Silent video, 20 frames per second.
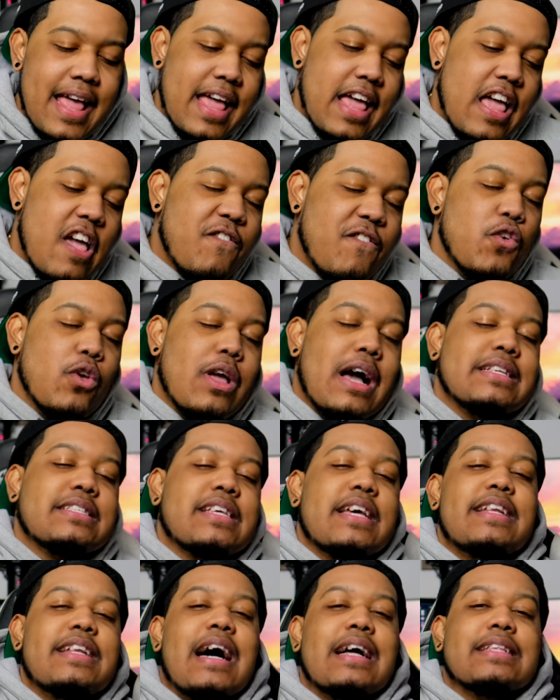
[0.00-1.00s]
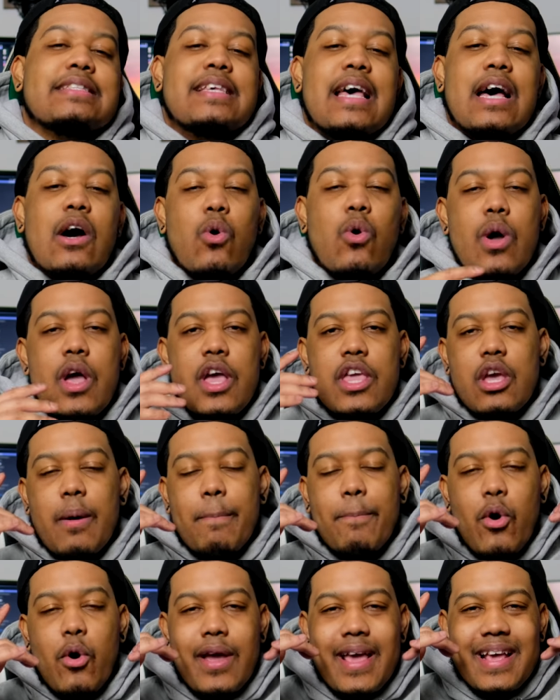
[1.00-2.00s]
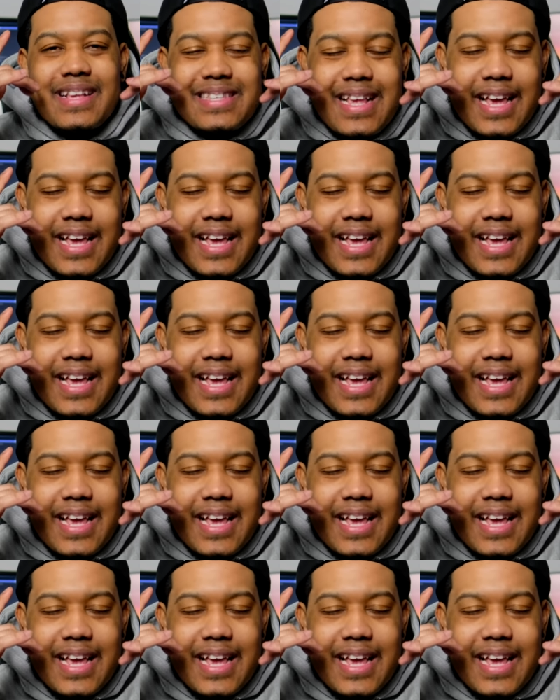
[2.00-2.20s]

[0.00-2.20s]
If you guys cannot tell, your boy is